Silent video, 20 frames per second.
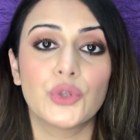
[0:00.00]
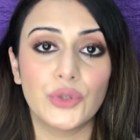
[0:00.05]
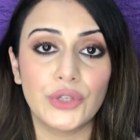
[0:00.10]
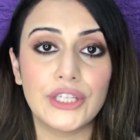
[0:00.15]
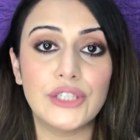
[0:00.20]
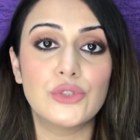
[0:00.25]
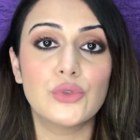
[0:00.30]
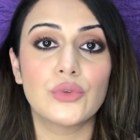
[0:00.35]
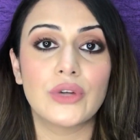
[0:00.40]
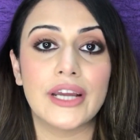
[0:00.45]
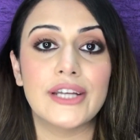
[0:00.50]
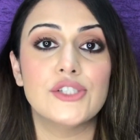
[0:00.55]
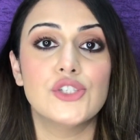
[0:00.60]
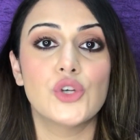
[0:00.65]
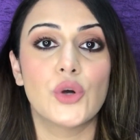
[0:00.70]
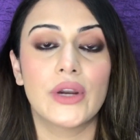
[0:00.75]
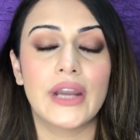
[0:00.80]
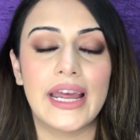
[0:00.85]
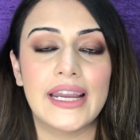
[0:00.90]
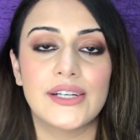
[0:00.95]
So you need to
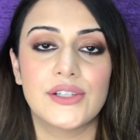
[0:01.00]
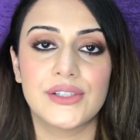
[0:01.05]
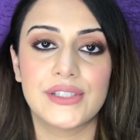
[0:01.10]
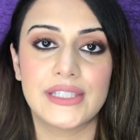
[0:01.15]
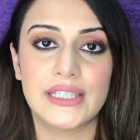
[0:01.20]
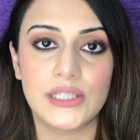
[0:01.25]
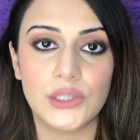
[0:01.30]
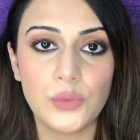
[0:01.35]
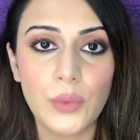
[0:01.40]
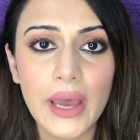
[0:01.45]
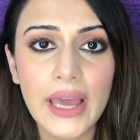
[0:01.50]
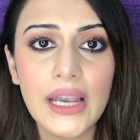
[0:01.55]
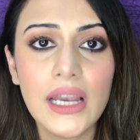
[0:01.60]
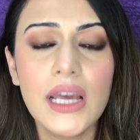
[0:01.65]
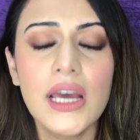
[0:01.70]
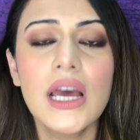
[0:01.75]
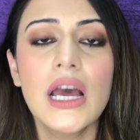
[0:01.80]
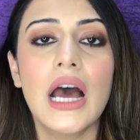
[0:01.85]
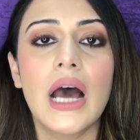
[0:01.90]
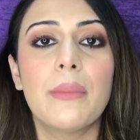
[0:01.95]
write your address
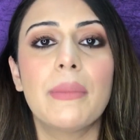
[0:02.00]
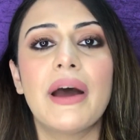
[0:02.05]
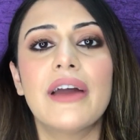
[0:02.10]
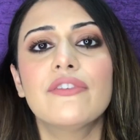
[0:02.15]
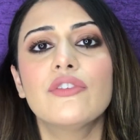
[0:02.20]
as well.